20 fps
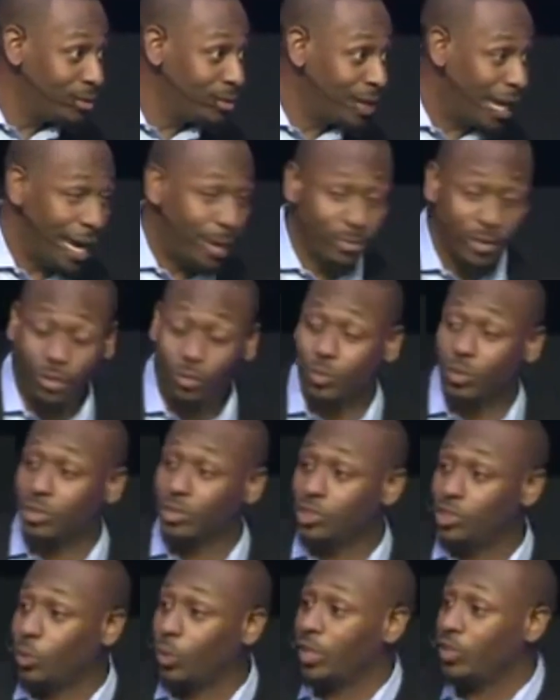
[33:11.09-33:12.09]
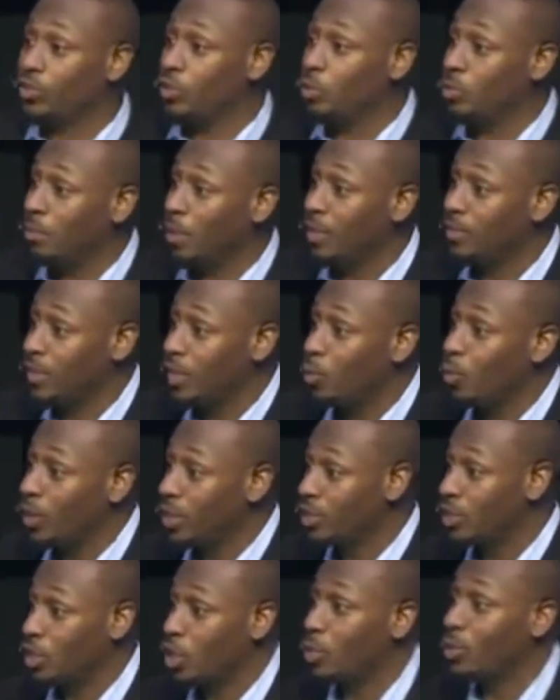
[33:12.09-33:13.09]
Camden was 22 months. He
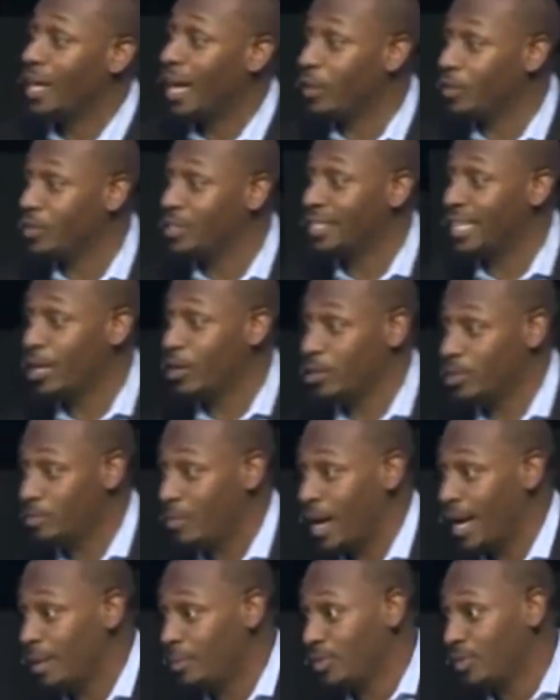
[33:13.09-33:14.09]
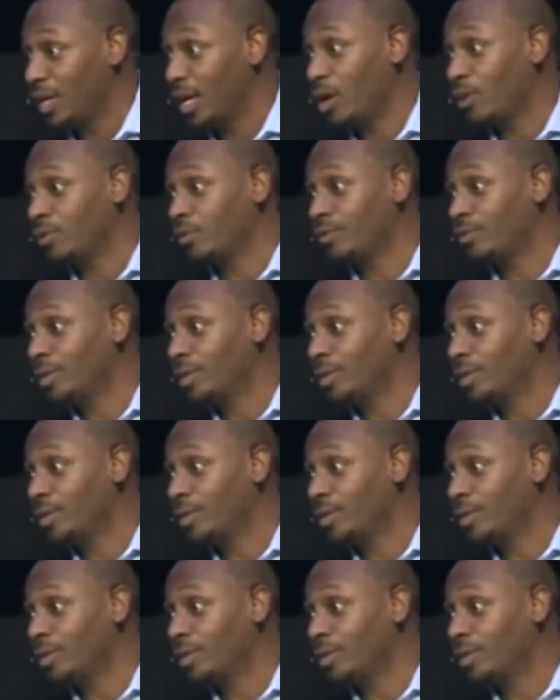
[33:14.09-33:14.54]
wanted to go down the stairs by himself.